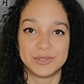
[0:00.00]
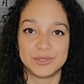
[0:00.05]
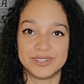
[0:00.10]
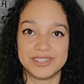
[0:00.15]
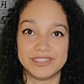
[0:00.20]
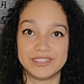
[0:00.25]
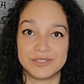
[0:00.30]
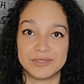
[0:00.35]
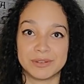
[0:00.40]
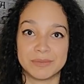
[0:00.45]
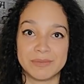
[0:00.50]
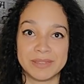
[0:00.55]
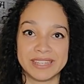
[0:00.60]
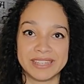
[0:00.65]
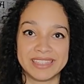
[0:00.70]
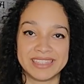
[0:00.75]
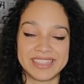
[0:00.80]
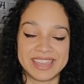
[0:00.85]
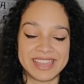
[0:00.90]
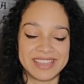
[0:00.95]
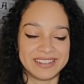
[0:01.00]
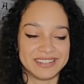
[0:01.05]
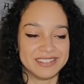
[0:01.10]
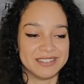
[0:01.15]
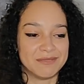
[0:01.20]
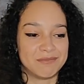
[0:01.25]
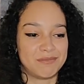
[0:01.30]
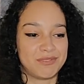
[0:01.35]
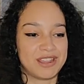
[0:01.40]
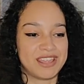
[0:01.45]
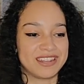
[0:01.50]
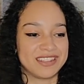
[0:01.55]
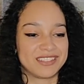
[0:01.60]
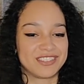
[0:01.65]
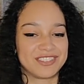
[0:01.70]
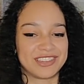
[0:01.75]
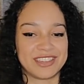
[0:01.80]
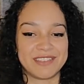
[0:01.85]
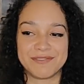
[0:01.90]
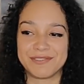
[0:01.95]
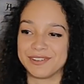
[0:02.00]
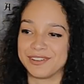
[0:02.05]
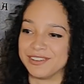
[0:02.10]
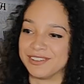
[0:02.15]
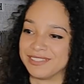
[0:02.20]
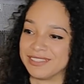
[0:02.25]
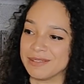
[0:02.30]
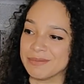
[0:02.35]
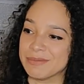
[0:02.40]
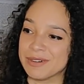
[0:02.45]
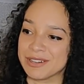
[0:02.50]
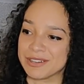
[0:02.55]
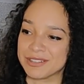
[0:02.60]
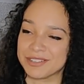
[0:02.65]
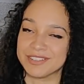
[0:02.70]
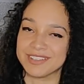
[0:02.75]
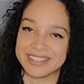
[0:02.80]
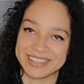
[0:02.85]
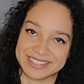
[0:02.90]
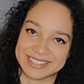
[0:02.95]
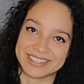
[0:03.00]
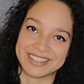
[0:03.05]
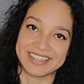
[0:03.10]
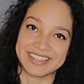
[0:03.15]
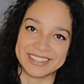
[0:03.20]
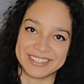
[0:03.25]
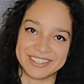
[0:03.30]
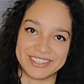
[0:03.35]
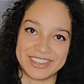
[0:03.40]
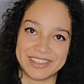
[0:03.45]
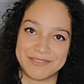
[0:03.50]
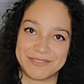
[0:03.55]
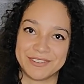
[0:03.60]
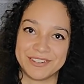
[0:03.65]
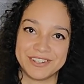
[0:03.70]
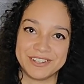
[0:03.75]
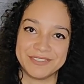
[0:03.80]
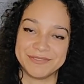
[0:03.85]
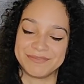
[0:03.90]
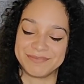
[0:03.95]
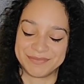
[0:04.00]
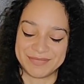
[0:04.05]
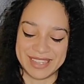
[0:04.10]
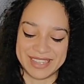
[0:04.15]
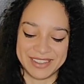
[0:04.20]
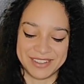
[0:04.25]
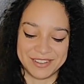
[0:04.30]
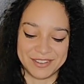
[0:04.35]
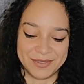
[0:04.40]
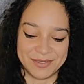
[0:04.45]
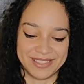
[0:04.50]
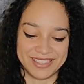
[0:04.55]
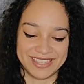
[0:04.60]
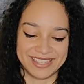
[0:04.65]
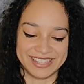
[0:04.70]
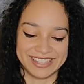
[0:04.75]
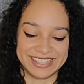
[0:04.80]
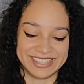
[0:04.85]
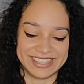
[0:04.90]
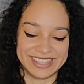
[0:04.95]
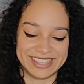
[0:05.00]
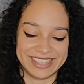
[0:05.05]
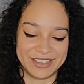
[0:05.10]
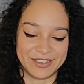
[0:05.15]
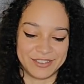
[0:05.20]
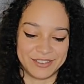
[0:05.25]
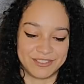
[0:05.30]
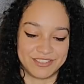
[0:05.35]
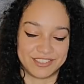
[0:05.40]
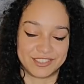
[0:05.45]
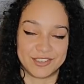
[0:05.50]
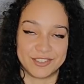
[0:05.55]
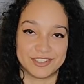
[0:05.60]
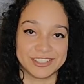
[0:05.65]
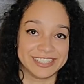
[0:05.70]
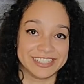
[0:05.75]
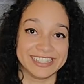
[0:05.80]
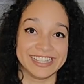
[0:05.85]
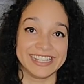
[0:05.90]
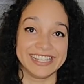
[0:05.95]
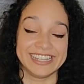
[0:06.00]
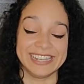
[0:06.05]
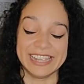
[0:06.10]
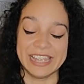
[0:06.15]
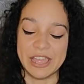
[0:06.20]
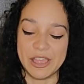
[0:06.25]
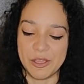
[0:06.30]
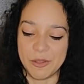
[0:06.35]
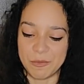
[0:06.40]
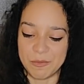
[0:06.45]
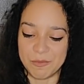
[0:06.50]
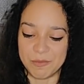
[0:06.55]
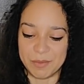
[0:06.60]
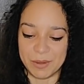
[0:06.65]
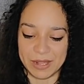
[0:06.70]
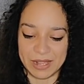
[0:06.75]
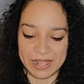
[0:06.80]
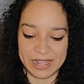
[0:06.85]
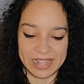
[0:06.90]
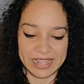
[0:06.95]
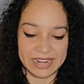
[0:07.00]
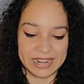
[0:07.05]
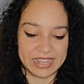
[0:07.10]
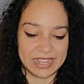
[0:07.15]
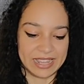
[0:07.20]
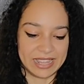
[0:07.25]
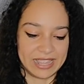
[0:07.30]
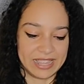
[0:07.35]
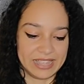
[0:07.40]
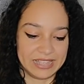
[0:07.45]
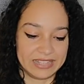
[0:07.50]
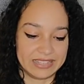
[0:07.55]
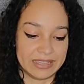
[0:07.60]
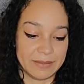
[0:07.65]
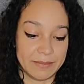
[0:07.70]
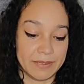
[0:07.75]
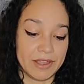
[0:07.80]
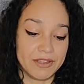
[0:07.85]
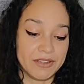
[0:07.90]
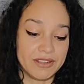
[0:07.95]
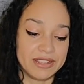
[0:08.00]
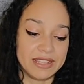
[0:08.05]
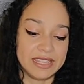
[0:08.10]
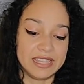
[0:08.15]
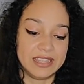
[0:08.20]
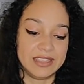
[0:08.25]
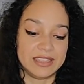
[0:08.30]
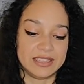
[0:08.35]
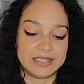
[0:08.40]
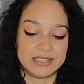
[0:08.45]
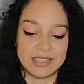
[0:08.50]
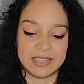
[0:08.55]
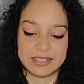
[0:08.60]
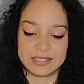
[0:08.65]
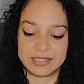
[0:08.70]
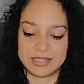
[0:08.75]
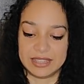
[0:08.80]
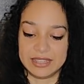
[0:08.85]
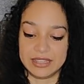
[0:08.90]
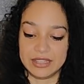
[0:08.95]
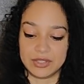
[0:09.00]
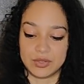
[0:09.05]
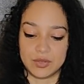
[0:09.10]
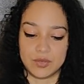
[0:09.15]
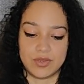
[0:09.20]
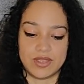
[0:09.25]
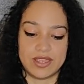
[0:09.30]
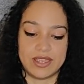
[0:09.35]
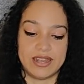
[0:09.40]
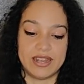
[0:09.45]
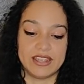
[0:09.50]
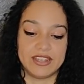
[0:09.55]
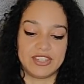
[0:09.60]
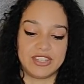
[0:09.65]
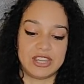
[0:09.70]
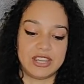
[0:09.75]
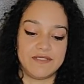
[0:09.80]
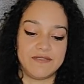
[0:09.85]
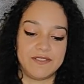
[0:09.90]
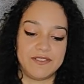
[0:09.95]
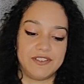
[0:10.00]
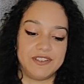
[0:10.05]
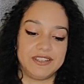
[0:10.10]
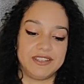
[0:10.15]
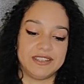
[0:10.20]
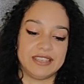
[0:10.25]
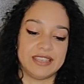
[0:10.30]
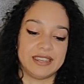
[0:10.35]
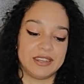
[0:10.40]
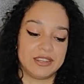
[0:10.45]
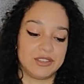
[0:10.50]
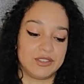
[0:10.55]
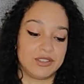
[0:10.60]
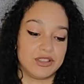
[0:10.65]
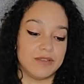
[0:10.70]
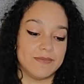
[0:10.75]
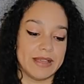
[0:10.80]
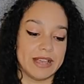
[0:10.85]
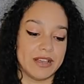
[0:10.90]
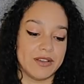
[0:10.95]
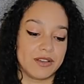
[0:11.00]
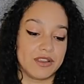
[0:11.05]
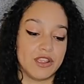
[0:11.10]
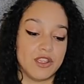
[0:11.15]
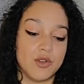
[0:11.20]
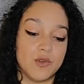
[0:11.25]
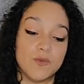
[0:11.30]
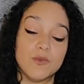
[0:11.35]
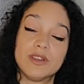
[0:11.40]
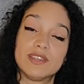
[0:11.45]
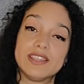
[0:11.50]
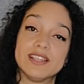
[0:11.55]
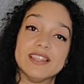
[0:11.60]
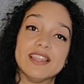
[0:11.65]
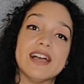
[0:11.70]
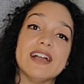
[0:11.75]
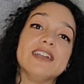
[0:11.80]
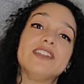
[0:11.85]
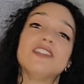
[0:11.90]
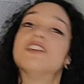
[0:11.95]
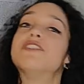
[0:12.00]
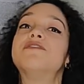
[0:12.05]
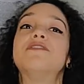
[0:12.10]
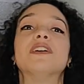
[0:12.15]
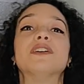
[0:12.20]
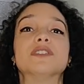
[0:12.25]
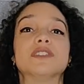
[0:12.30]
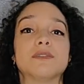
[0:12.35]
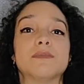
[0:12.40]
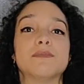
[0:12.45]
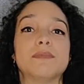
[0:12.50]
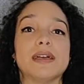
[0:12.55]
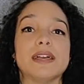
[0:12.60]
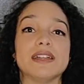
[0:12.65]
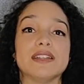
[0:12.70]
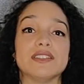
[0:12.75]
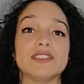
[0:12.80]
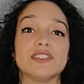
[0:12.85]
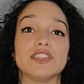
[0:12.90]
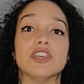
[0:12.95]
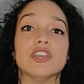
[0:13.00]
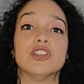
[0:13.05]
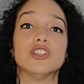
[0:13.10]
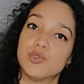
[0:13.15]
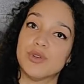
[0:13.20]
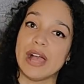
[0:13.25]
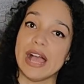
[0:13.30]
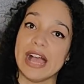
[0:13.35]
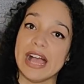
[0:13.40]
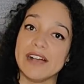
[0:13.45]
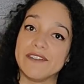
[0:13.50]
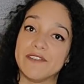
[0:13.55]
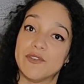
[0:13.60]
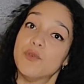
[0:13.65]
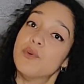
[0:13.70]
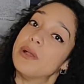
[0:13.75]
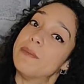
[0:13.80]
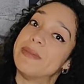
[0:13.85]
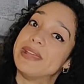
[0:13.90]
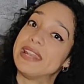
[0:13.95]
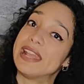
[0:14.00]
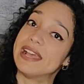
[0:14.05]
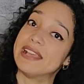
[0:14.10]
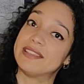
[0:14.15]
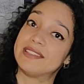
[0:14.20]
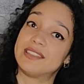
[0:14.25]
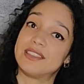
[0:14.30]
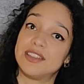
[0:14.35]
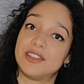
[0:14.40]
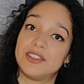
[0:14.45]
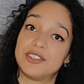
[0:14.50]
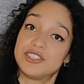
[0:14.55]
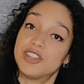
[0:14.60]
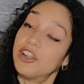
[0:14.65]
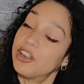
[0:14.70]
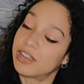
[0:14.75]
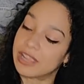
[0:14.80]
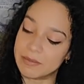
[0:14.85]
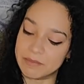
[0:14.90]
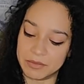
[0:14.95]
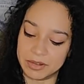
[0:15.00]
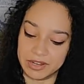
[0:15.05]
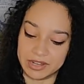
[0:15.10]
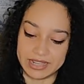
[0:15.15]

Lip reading: do need to repeat that. Brand is Sheaffer, the model is Lady Sheaffer. I don't know why they did that, I could have just called it Lady, but it's apparently in the 60s when Sheaffer decided to come out with a line of fountain pens to have women as their target